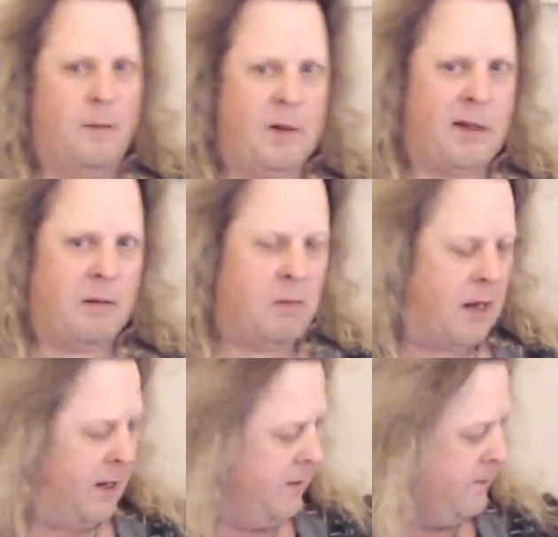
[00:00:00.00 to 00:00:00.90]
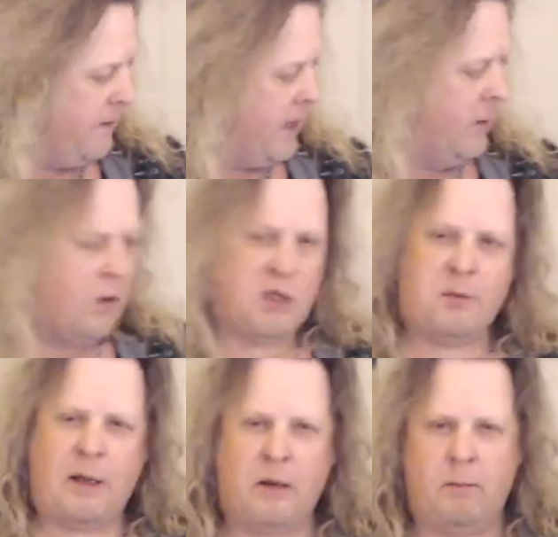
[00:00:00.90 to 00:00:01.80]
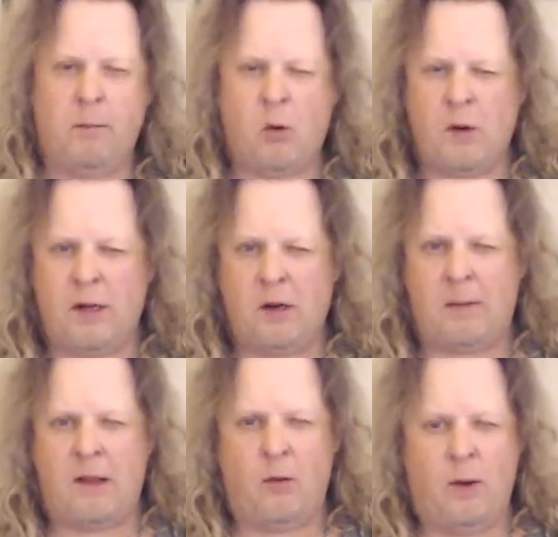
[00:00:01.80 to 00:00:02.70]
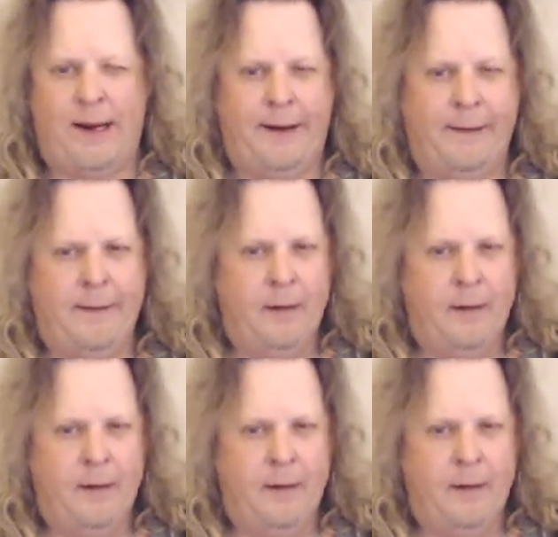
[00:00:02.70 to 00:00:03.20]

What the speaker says: I'm using my Headrush pedal board here, by the way.